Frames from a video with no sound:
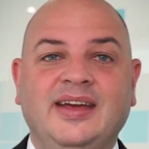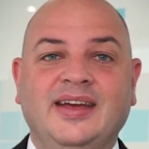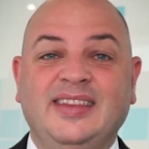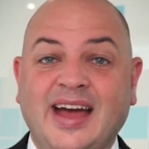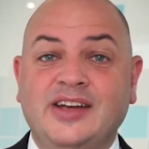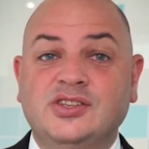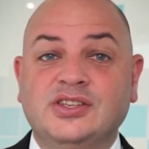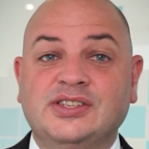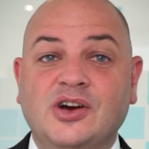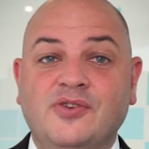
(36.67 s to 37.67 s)
the age of the
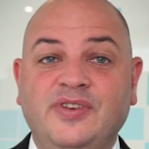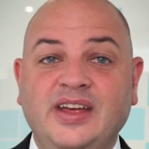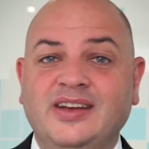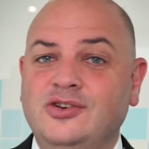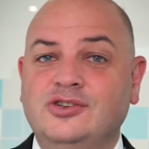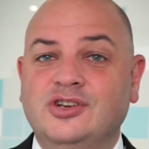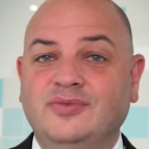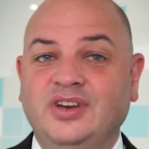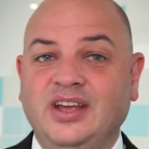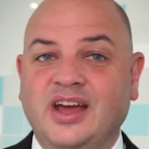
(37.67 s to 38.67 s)
selfie and
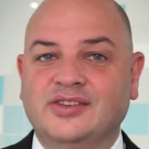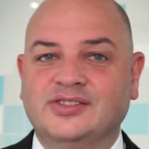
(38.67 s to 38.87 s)
YouTube videos,